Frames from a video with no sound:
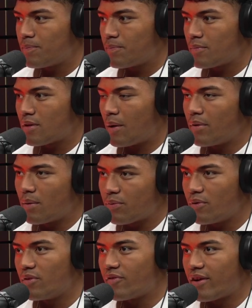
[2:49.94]
coming up
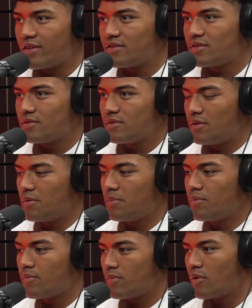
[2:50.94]
through the ranks.
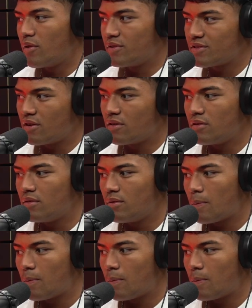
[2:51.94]
I started